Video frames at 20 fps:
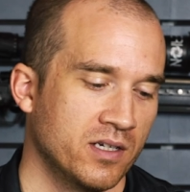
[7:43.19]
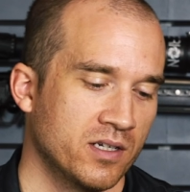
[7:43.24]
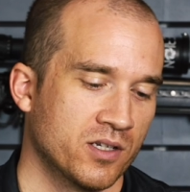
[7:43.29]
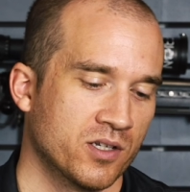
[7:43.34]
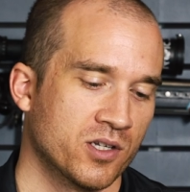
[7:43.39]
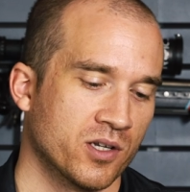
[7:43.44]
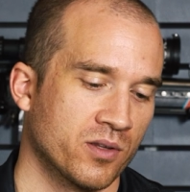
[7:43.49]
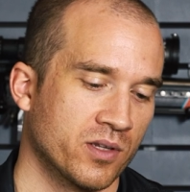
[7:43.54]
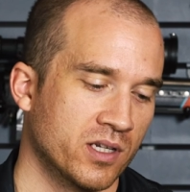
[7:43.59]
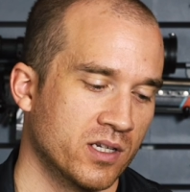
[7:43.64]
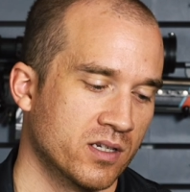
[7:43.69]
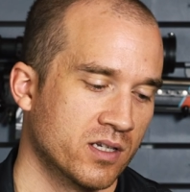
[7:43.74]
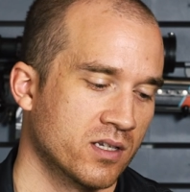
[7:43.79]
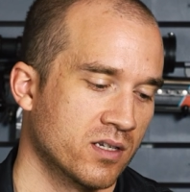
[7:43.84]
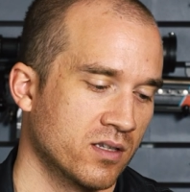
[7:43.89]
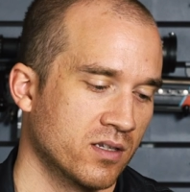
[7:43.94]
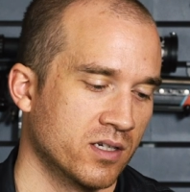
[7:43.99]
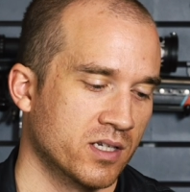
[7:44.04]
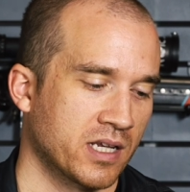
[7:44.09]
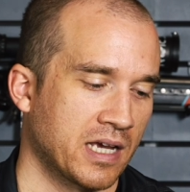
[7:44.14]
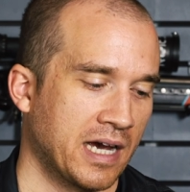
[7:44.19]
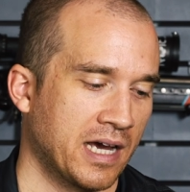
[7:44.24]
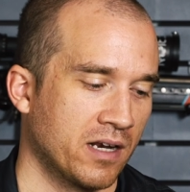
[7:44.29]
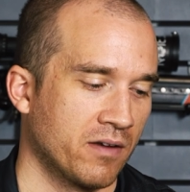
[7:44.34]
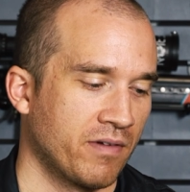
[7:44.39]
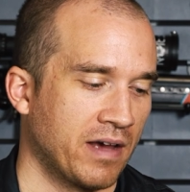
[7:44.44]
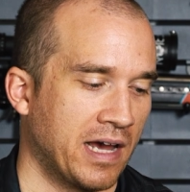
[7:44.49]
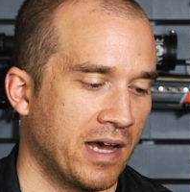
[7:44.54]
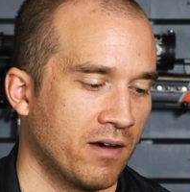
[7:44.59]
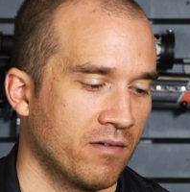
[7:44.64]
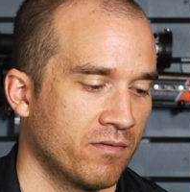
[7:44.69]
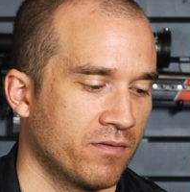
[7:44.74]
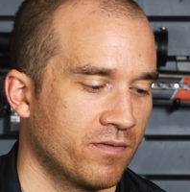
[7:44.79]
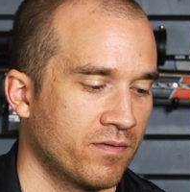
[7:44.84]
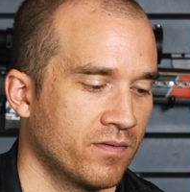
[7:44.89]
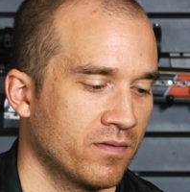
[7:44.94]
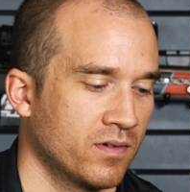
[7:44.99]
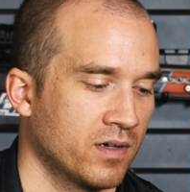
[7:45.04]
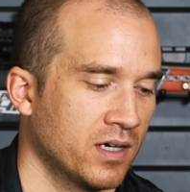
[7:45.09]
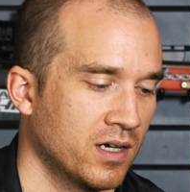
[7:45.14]
So these kind of have
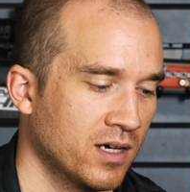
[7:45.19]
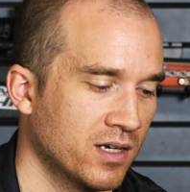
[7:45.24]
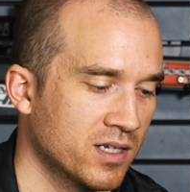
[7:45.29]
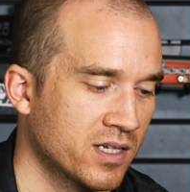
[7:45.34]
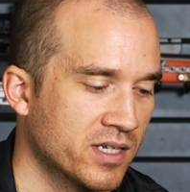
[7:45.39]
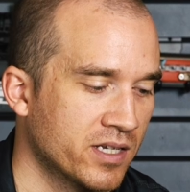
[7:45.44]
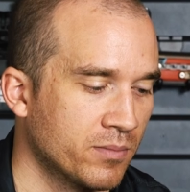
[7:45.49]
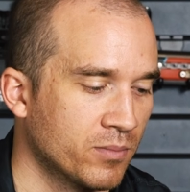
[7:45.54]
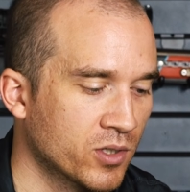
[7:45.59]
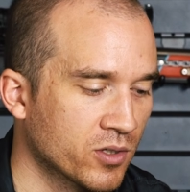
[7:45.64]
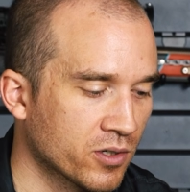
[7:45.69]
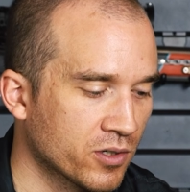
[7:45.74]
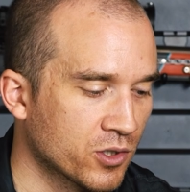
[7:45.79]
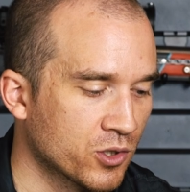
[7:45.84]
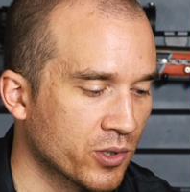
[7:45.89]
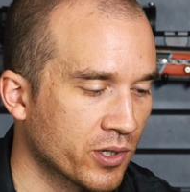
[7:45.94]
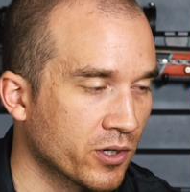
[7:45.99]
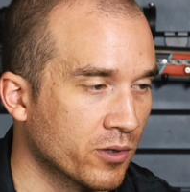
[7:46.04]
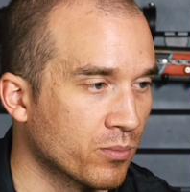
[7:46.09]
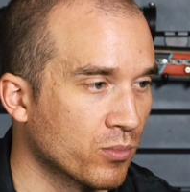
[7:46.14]
similar trigger